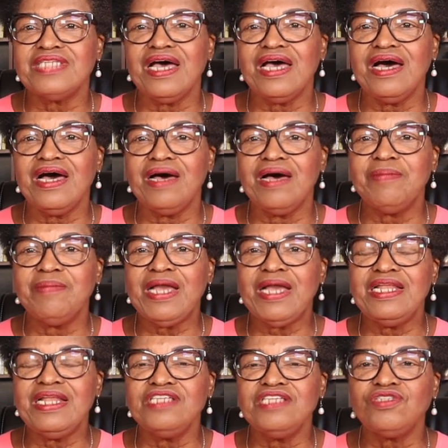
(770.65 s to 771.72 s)
a
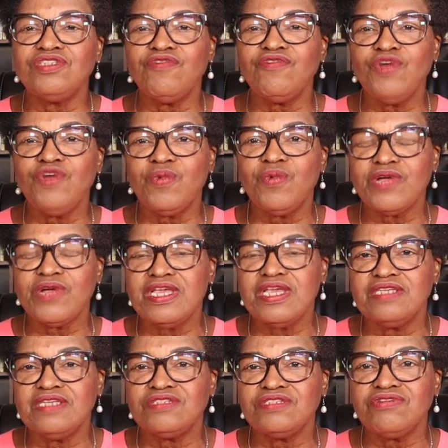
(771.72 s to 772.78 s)
list of your work
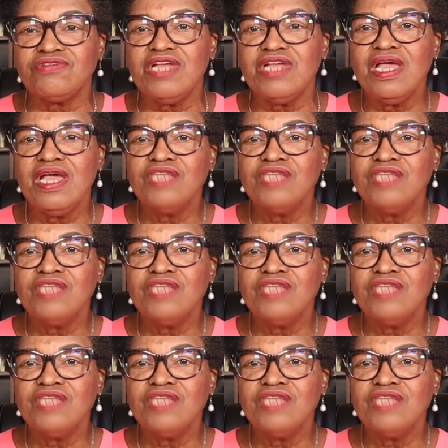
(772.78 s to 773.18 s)
history.